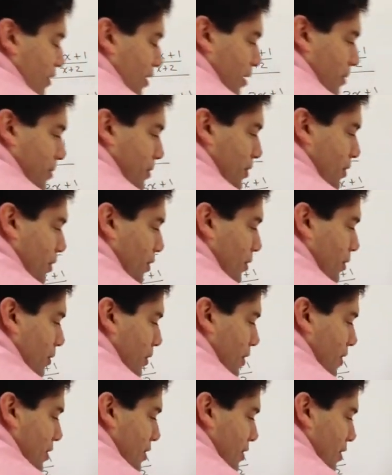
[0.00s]
times 2
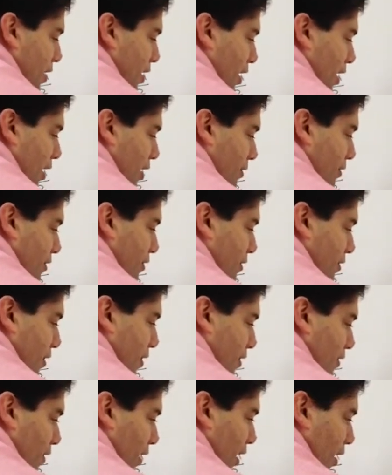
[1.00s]
is negative
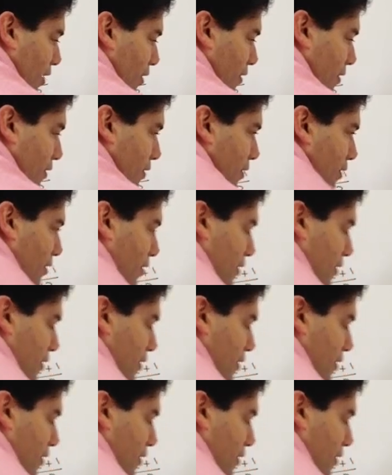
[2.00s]
6x.